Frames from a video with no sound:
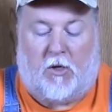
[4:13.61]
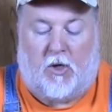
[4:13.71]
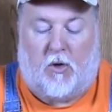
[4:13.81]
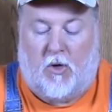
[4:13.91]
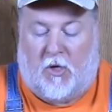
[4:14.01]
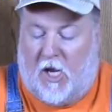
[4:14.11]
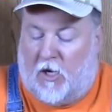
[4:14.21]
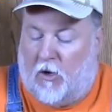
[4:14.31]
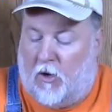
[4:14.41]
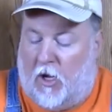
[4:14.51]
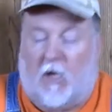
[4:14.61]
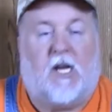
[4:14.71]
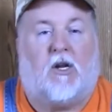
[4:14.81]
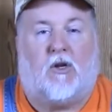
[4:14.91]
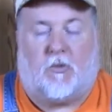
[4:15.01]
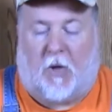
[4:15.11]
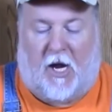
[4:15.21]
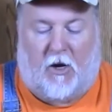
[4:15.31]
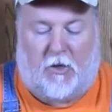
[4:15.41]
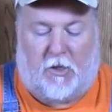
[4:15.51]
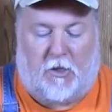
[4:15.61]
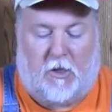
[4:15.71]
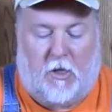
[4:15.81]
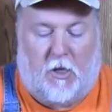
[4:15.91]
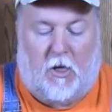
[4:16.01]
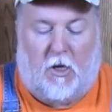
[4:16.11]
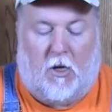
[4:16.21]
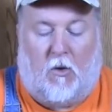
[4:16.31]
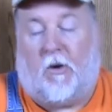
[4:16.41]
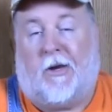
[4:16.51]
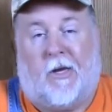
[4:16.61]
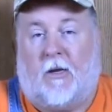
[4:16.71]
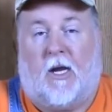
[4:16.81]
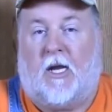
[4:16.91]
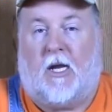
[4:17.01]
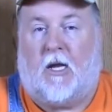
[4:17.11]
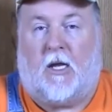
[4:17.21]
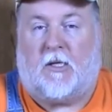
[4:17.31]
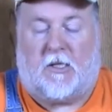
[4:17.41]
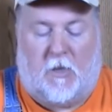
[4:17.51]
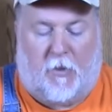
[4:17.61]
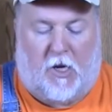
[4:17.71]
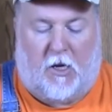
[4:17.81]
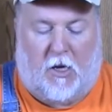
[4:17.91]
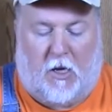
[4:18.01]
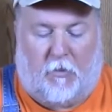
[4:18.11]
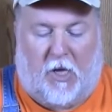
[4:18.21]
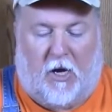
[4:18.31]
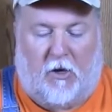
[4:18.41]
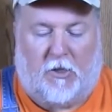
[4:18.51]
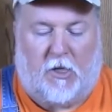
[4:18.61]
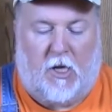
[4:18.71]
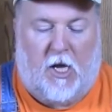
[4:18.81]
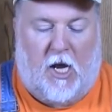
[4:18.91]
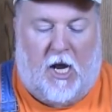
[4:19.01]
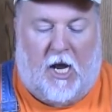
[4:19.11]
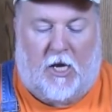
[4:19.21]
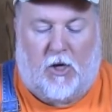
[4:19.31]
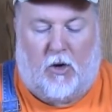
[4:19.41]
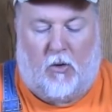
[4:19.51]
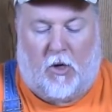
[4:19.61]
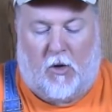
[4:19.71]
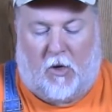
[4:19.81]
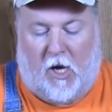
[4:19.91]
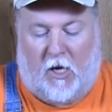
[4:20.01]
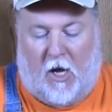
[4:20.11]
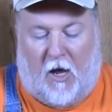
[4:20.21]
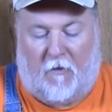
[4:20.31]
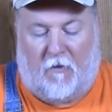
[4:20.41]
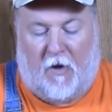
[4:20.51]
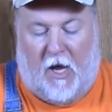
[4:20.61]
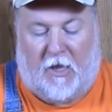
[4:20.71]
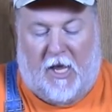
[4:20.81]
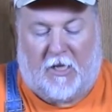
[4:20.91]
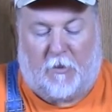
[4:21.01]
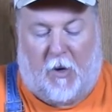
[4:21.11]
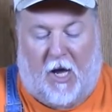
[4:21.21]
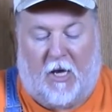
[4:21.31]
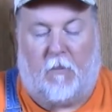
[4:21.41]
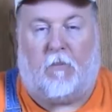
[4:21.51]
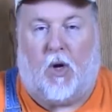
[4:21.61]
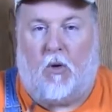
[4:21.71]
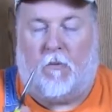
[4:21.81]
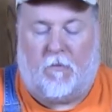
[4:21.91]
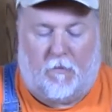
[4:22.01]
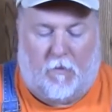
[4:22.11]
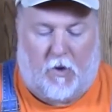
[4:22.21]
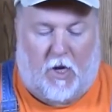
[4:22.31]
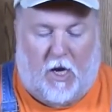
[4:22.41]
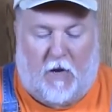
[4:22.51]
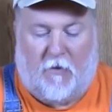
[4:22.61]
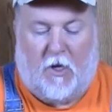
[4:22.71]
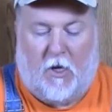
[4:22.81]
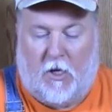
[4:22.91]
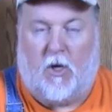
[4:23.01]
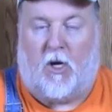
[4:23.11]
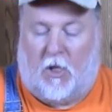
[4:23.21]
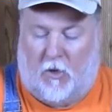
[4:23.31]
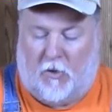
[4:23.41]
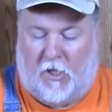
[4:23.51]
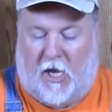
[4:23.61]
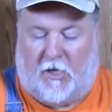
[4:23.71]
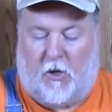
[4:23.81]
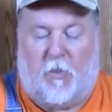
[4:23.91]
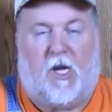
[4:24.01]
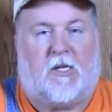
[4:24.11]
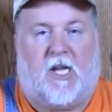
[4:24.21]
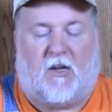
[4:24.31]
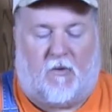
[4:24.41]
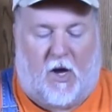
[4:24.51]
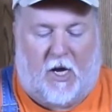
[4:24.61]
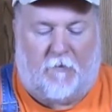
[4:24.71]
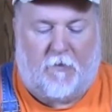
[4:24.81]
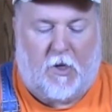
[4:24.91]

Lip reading: So you take your needle nose pliers or any snipping pliers, and you cut it off at that spot. Boom. Okay. You're going to lose the extra piece. That's fine.